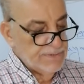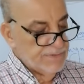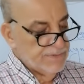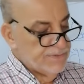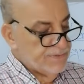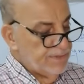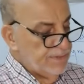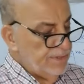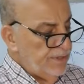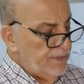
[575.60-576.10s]

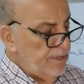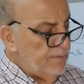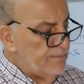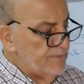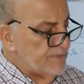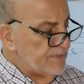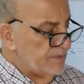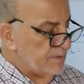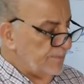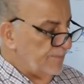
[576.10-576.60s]

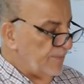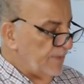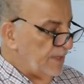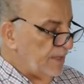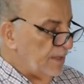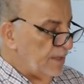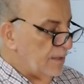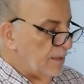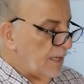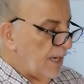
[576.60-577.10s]
Synonyms,
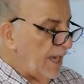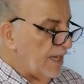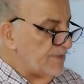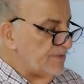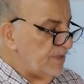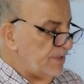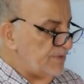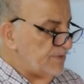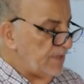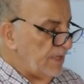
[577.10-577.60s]

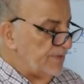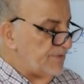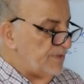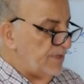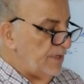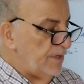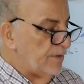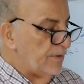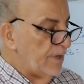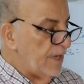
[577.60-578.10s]
as he says
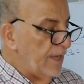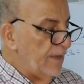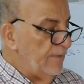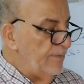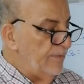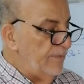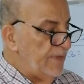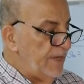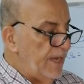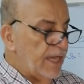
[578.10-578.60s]
here,
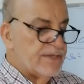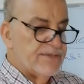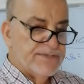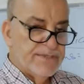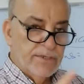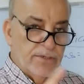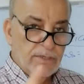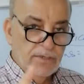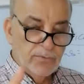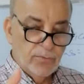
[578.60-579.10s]
the
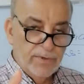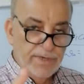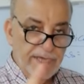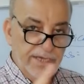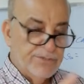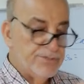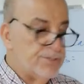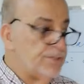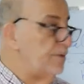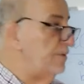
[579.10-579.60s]
lexical
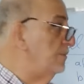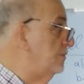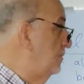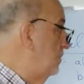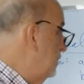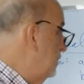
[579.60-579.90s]
relation.